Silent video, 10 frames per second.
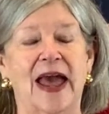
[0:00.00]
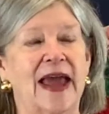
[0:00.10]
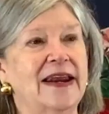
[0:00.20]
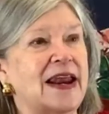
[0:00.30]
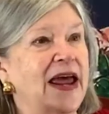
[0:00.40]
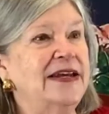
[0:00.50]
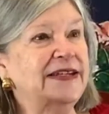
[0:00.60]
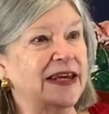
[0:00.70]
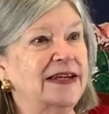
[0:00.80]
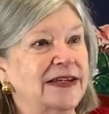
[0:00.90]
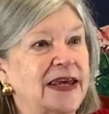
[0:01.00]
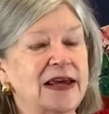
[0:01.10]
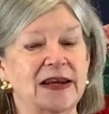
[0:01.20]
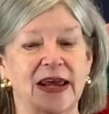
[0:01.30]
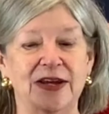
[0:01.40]
and in
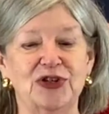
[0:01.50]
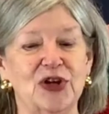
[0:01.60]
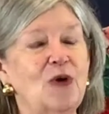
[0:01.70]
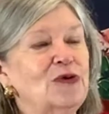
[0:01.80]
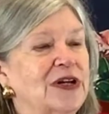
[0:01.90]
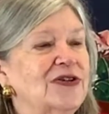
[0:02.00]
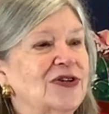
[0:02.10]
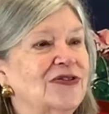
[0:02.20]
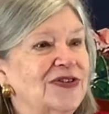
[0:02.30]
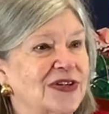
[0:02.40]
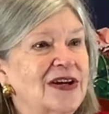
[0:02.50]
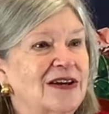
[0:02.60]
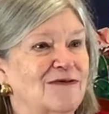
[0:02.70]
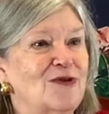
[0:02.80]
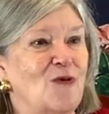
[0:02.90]
1810, he sold it to the
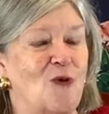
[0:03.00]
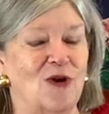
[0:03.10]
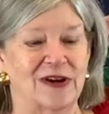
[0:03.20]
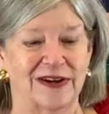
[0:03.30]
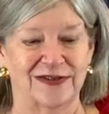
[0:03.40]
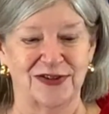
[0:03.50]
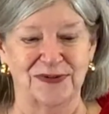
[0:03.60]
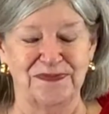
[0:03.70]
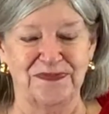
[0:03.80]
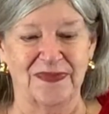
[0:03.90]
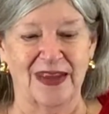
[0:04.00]
city of New Orleans.